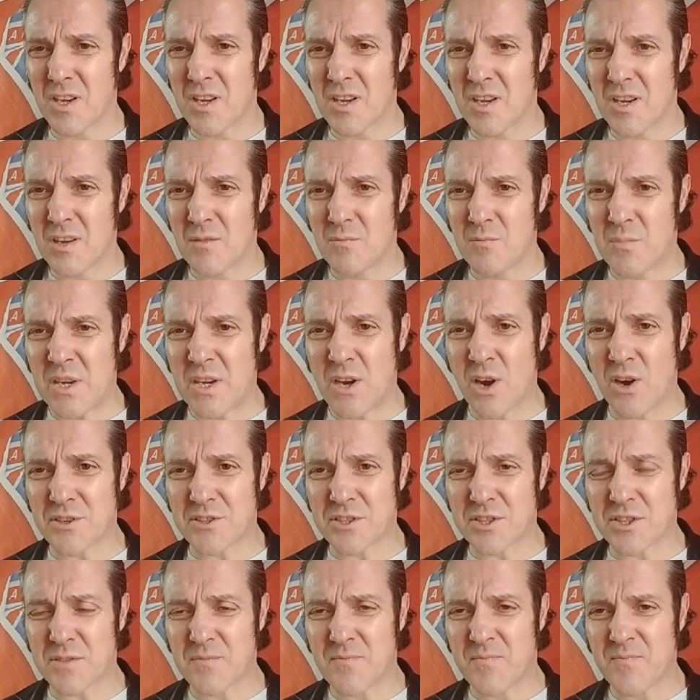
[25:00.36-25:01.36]

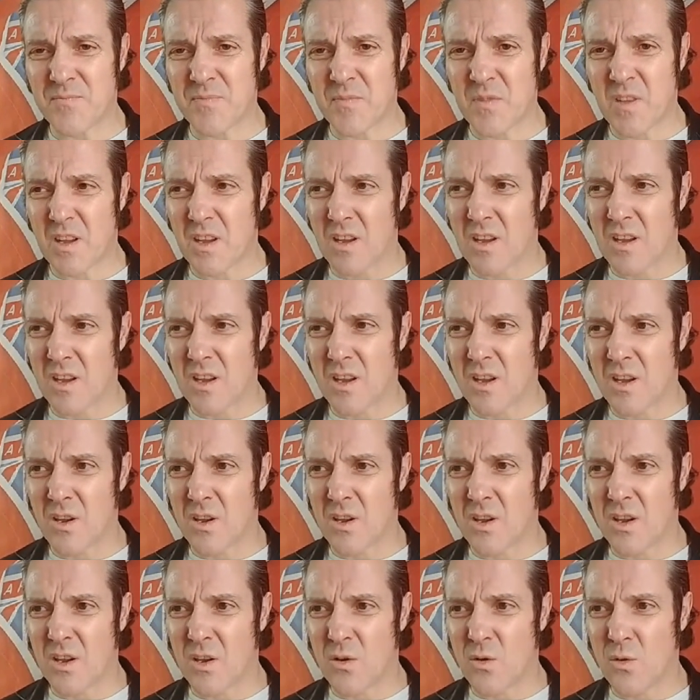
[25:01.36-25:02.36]
because
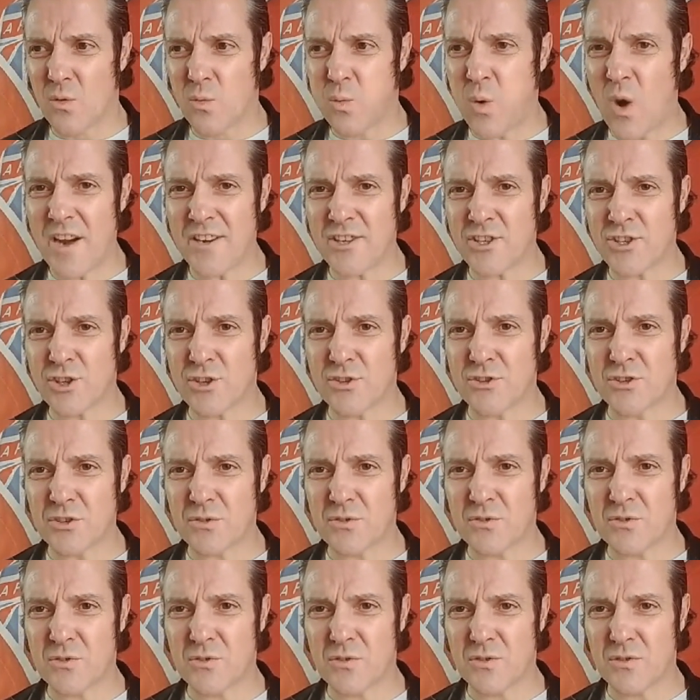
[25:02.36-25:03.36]
why should
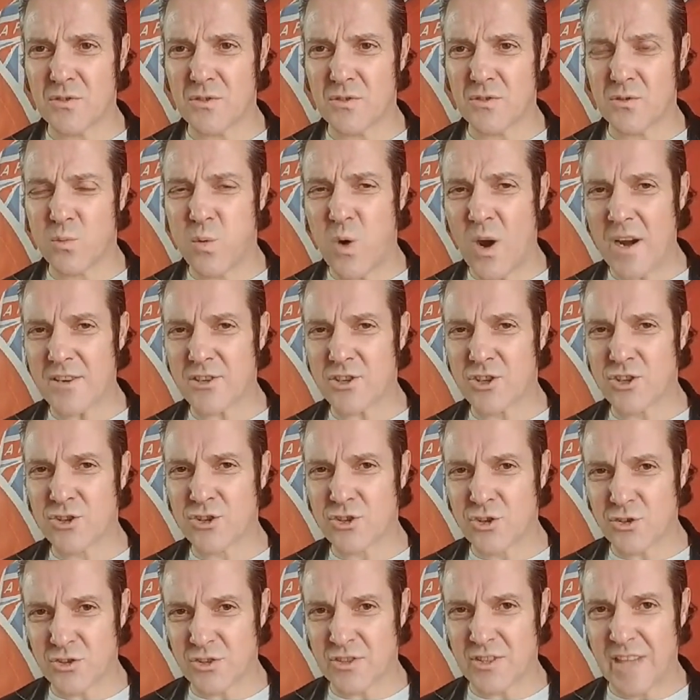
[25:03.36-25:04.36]
why
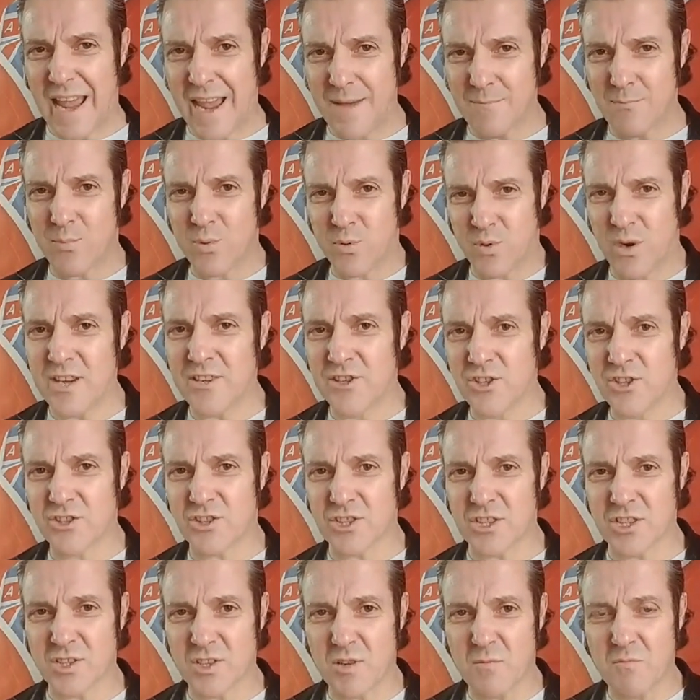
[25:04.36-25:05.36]
should that
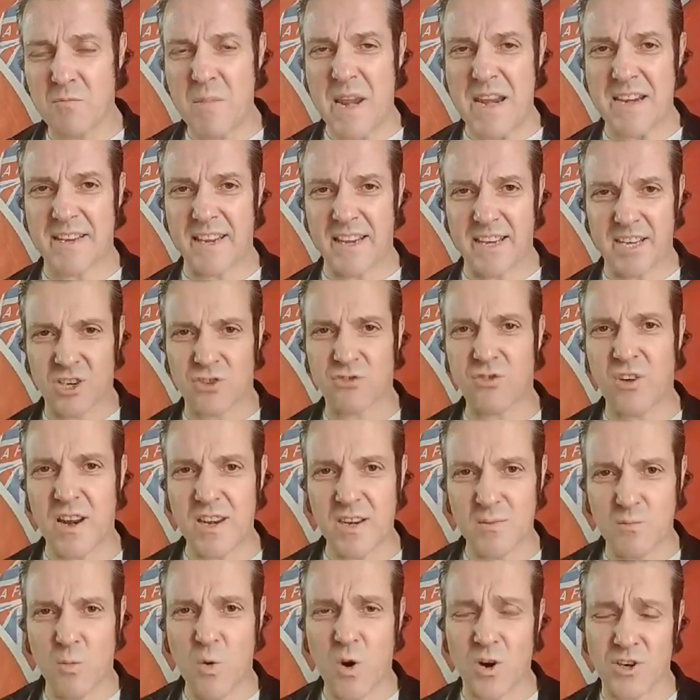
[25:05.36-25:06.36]
prejudice make a
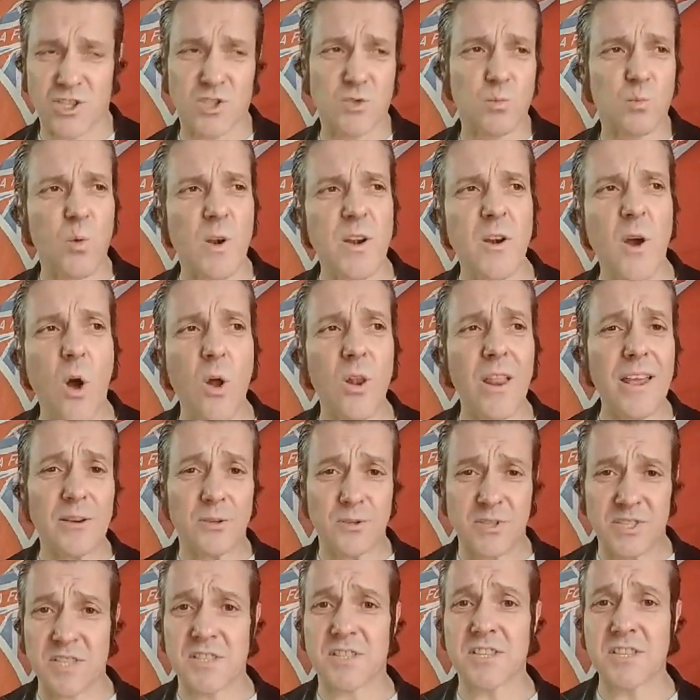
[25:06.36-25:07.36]
crime worse? When all
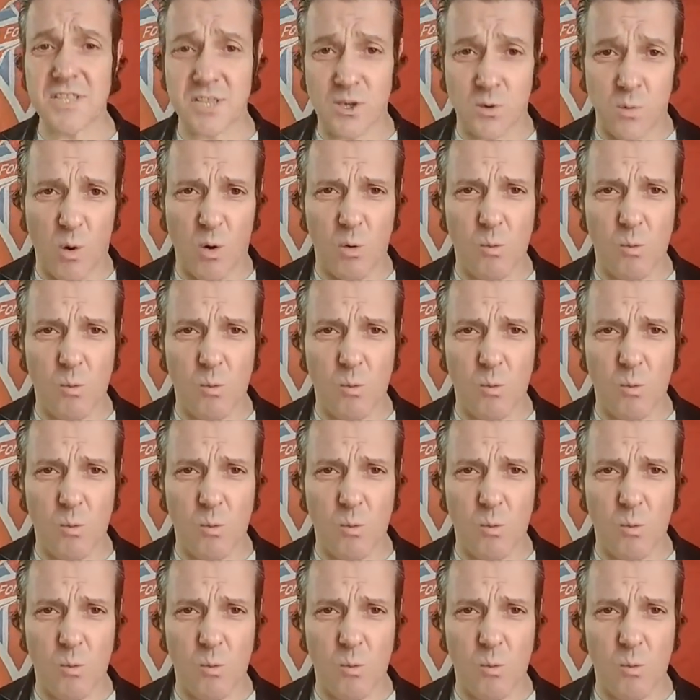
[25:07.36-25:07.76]
else is equal,